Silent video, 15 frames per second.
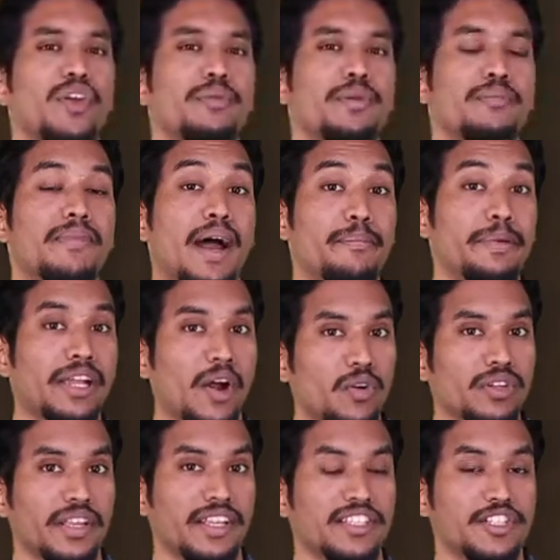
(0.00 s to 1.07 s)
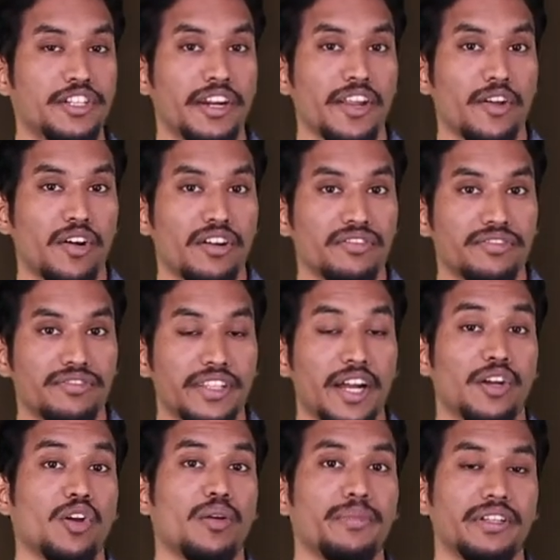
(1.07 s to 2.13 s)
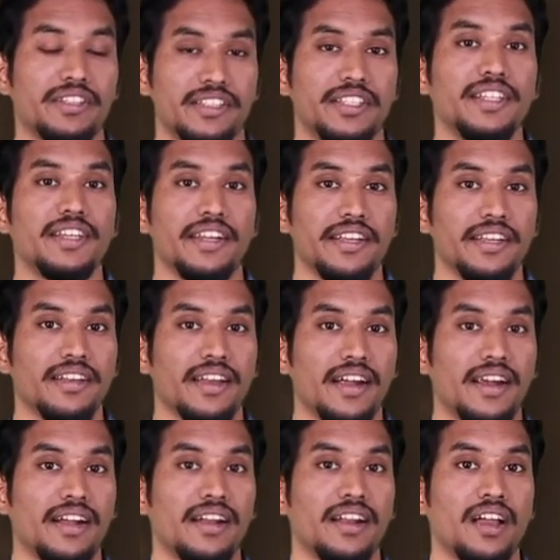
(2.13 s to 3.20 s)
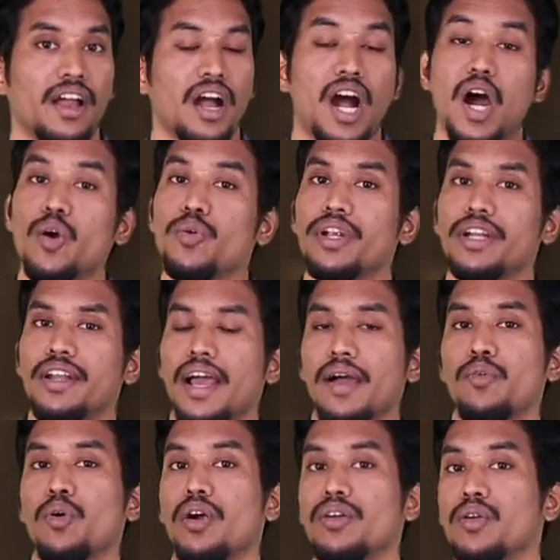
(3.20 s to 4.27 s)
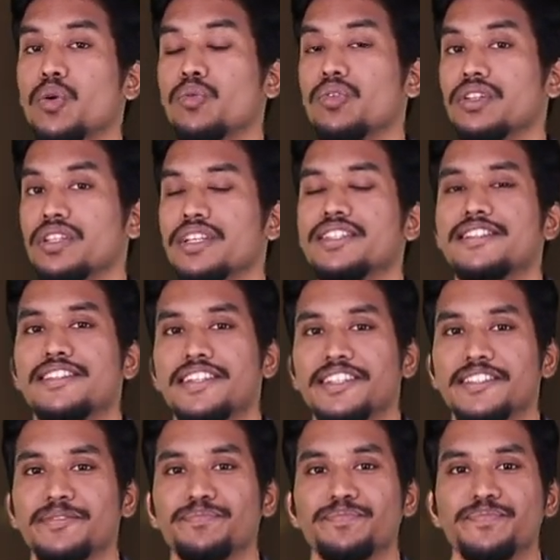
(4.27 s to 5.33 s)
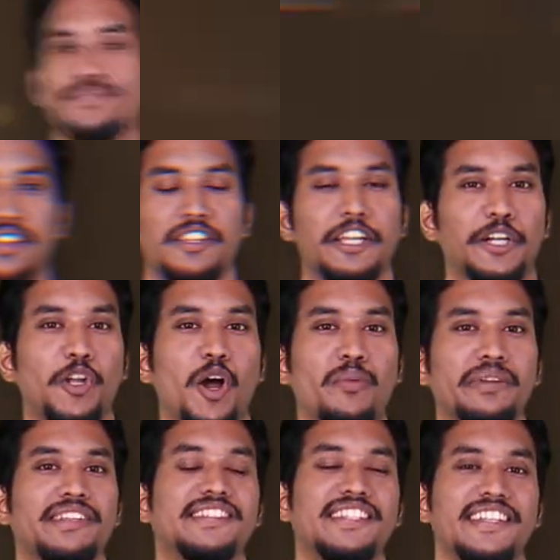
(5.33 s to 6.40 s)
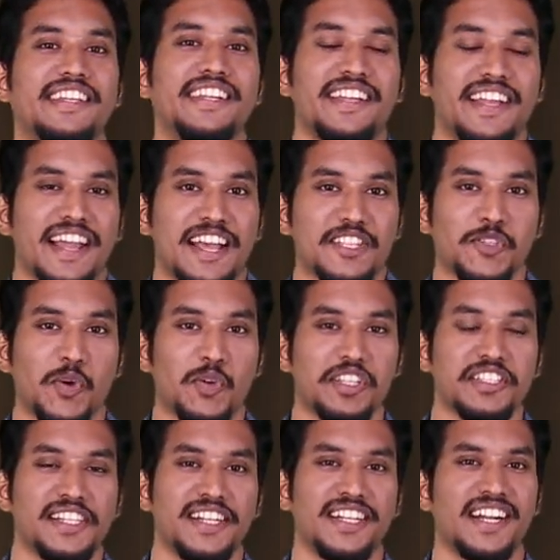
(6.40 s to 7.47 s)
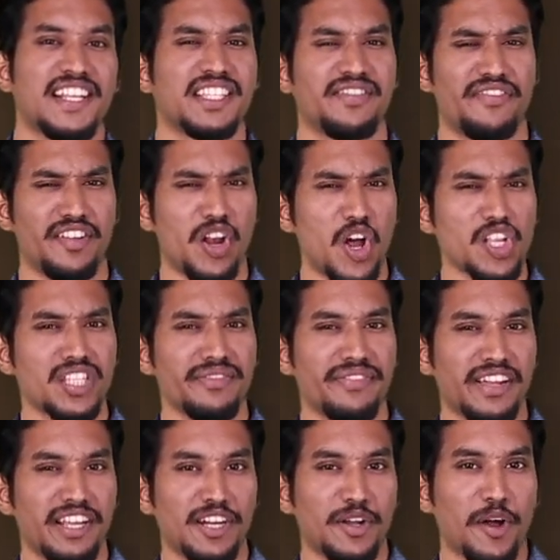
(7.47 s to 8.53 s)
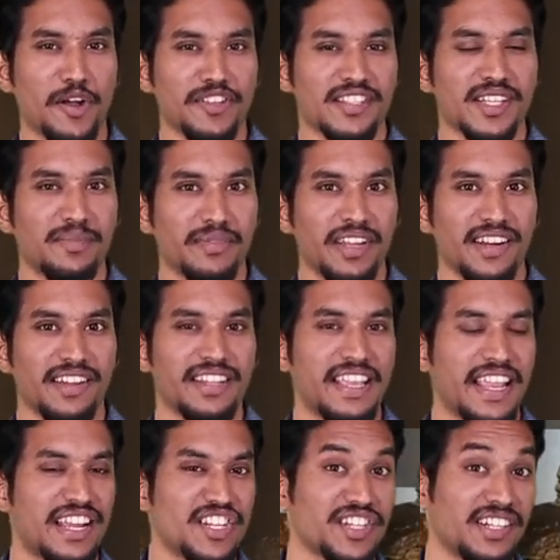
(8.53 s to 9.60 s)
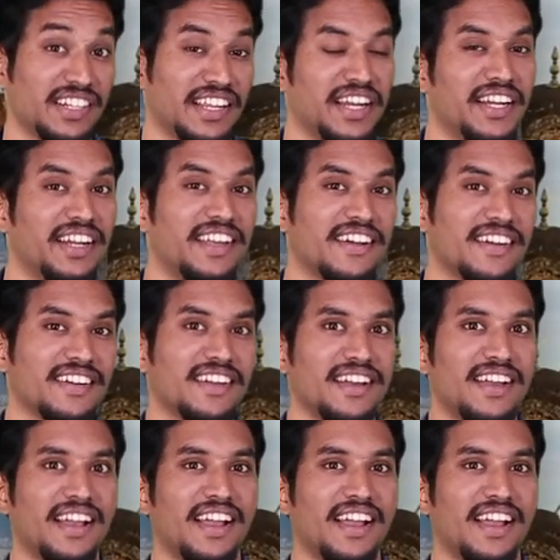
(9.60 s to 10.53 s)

we'll be mapping out the history of the atomic theory and how it evolved over the history. The atomic theory has originated as a philosophical concept in the ancient India